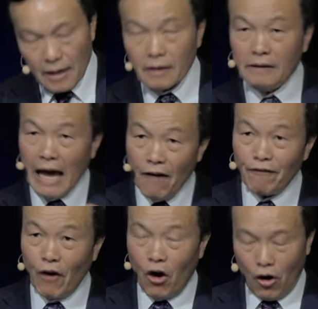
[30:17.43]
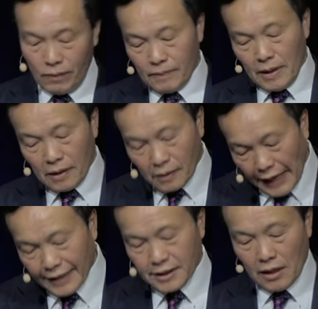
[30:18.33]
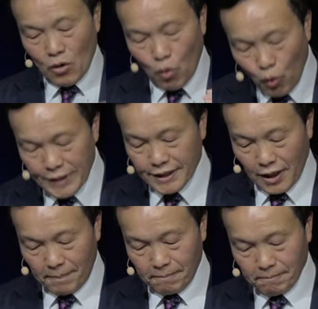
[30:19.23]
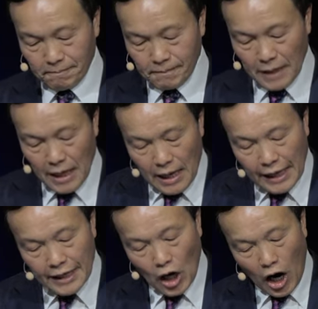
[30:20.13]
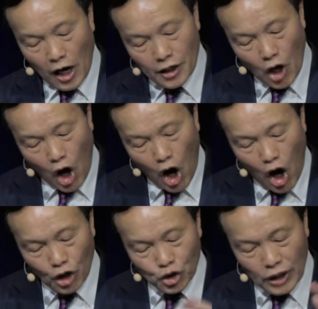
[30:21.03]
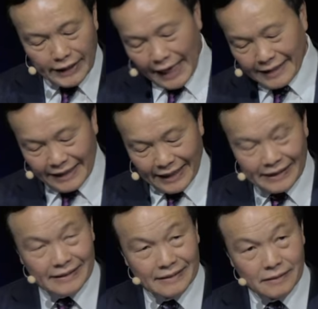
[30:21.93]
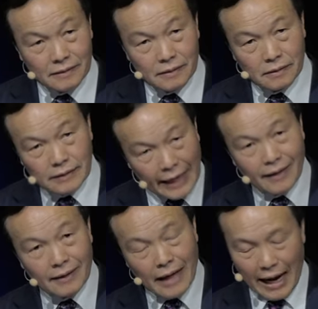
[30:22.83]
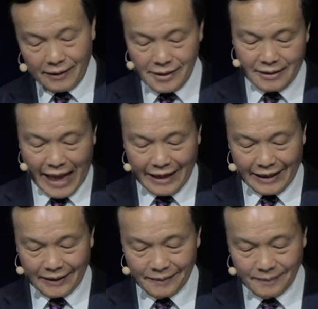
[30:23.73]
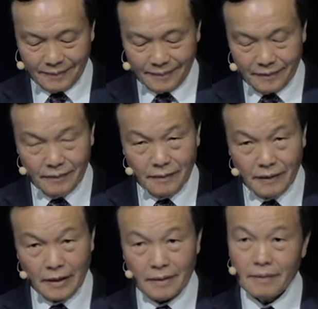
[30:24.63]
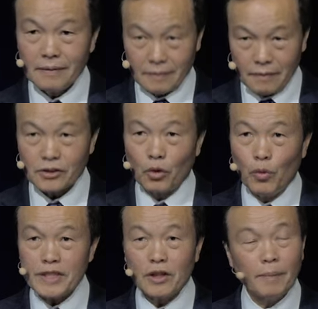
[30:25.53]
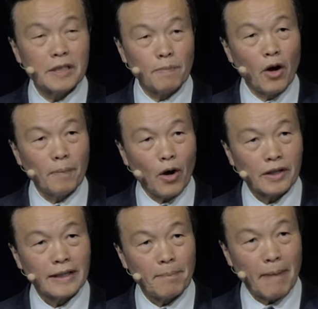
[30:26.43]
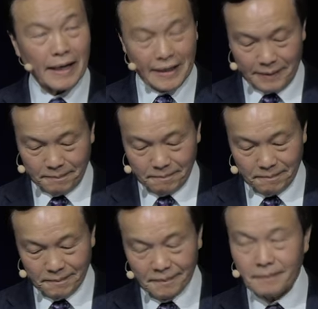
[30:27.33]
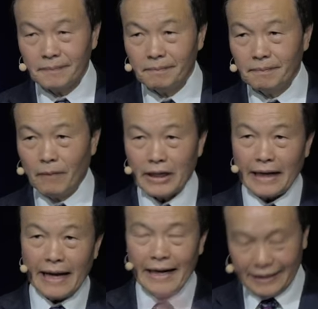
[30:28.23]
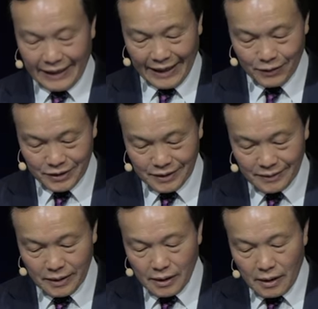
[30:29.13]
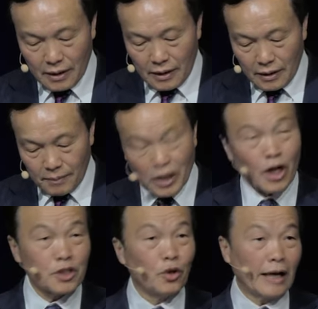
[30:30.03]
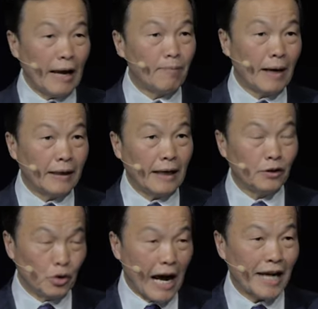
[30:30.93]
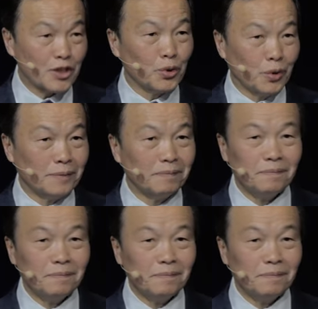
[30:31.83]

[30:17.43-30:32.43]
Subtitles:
Therefore, get wisdom. In all you're getting, get understanding. So wisdom is more important than money, more than anything else. Because you can have money and you die soon.